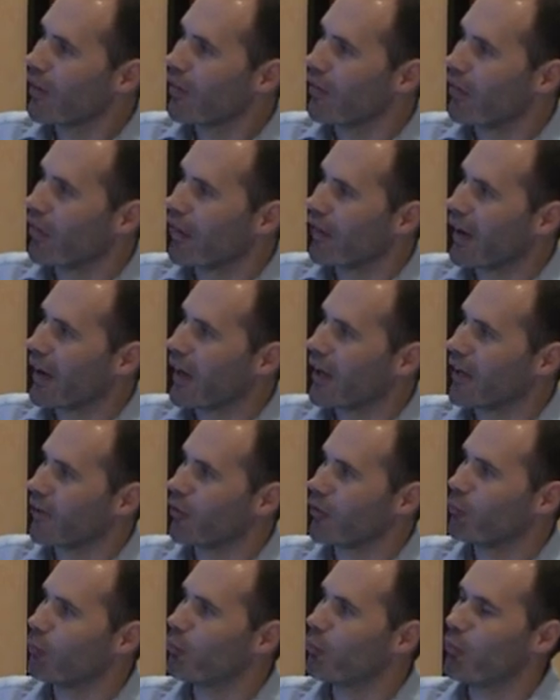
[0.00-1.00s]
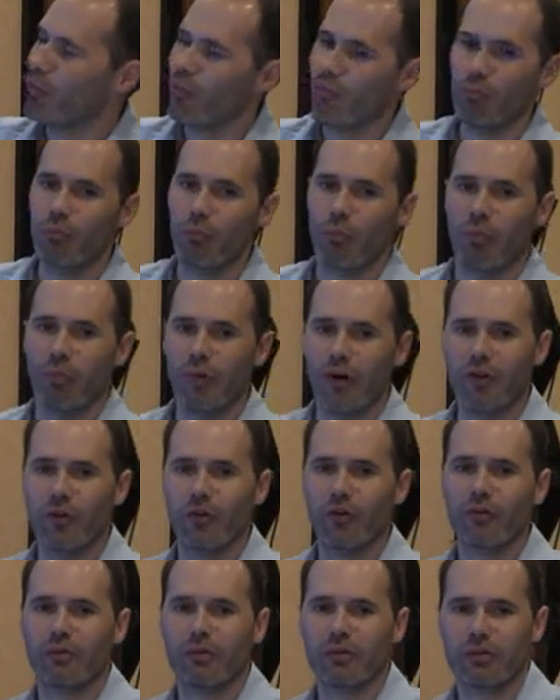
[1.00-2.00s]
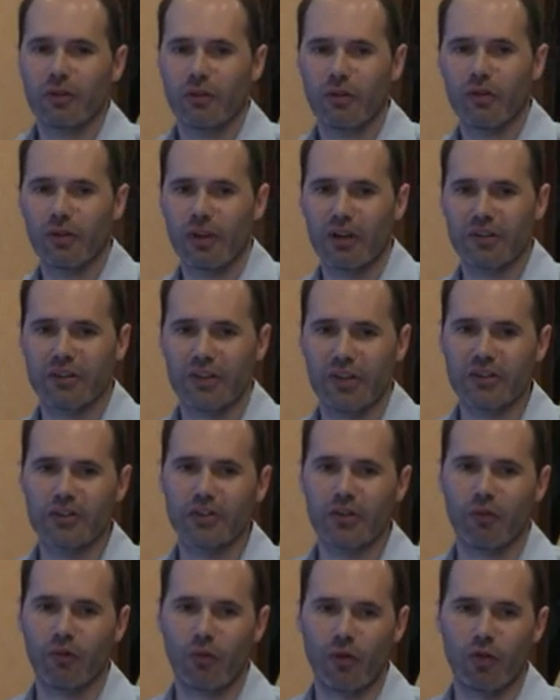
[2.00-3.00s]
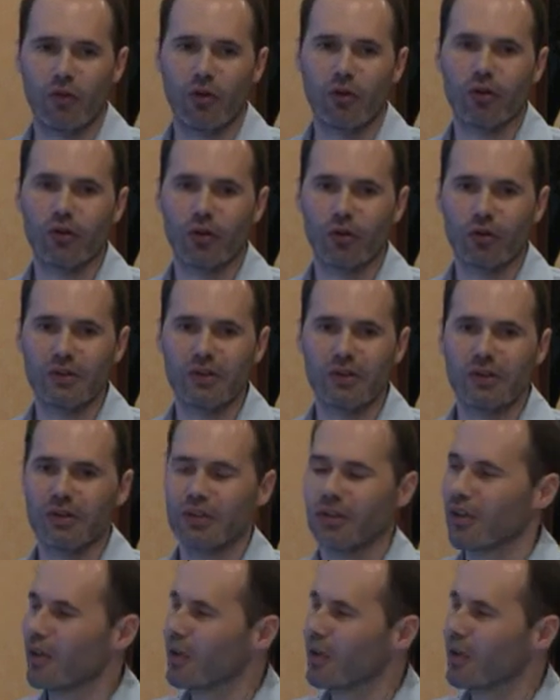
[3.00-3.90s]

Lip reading: they had a better utilization of the glucose